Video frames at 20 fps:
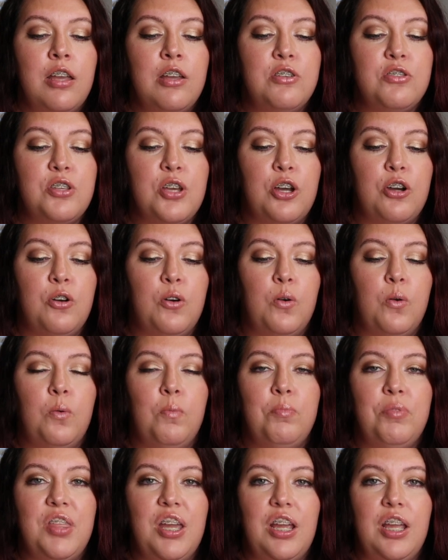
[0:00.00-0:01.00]

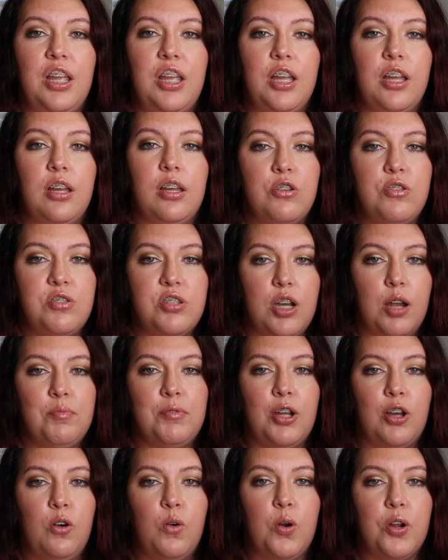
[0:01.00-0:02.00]
So they stopped
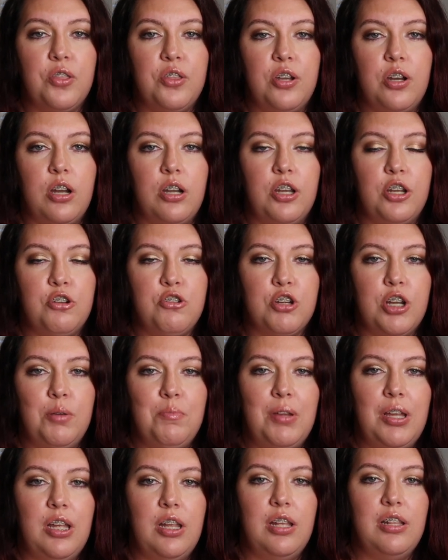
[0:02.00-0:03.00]
all orthodontic
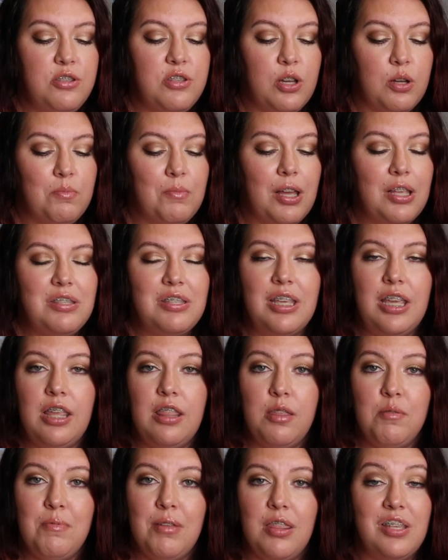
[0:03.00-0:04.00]
treatment. So I'm not seeing
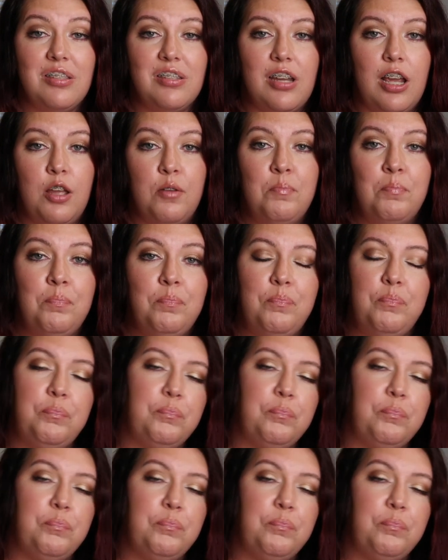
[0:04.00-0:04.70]
them at this time.